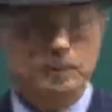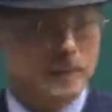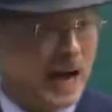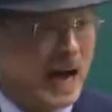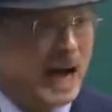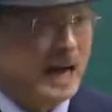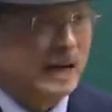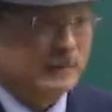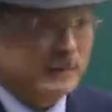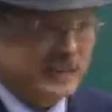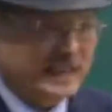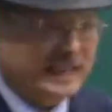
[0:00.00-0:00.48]

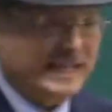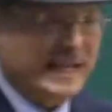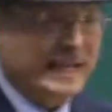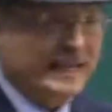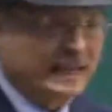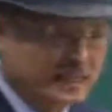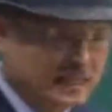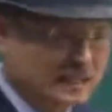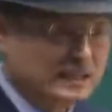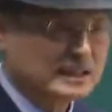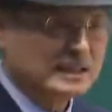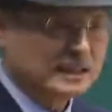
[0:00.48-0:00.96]
succeed
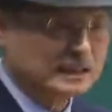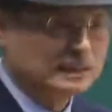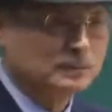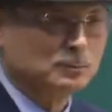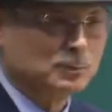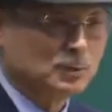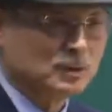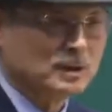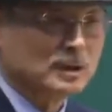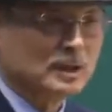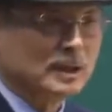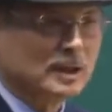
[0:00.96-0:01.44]

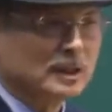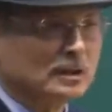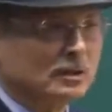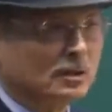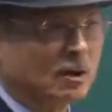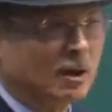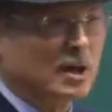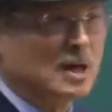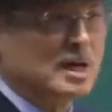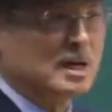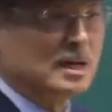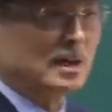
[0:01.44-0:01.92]
100%.
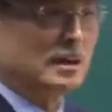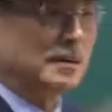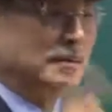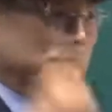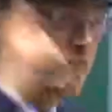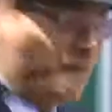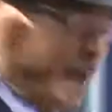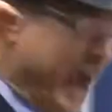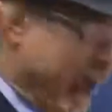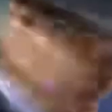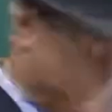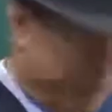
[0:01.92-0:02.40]
I
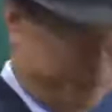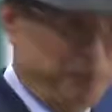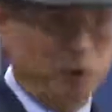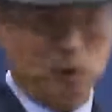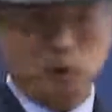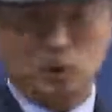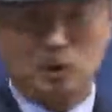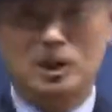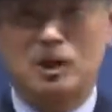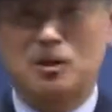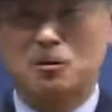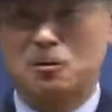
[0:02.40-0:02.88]
guarantee
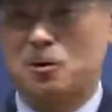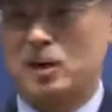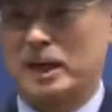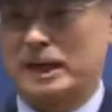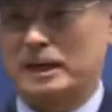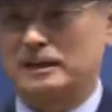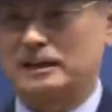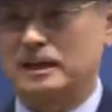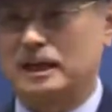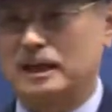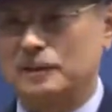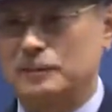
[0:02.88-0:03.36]
it.
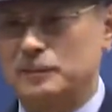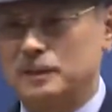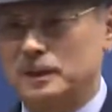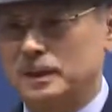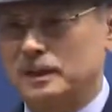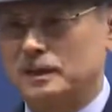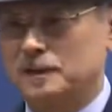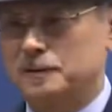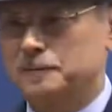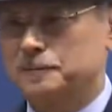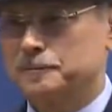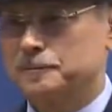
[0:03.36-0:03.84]

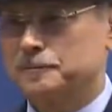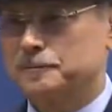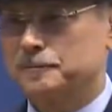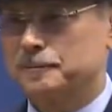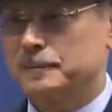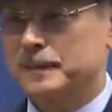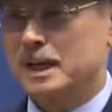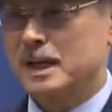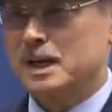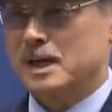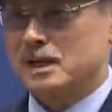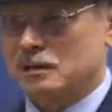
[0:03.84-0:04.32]

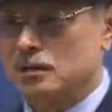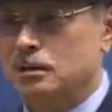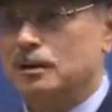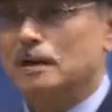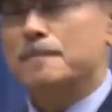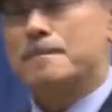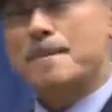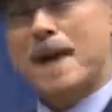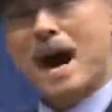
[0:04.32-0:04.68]
How could you